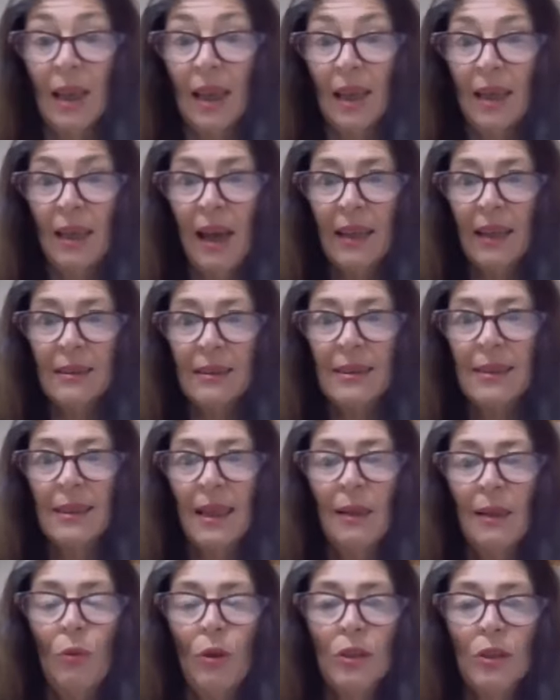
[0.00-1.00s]
Let's
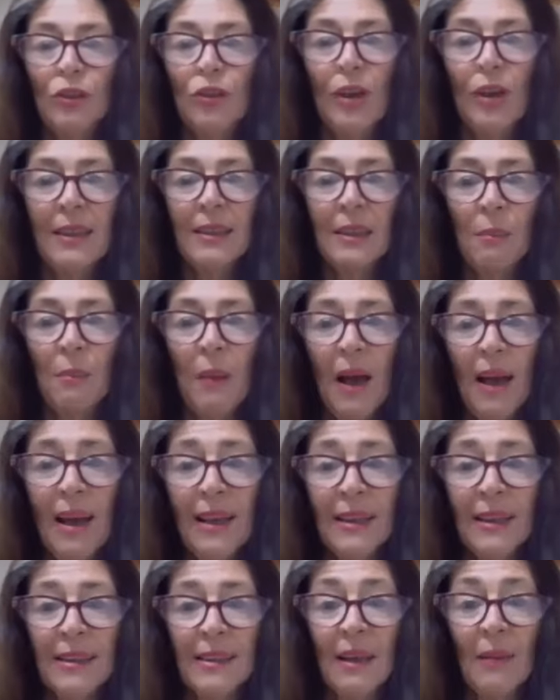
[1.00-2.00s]
see what
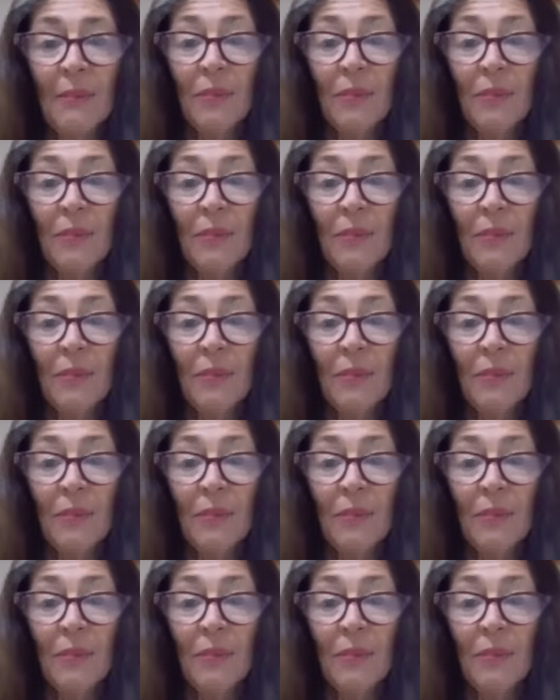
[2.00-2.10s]
transpires.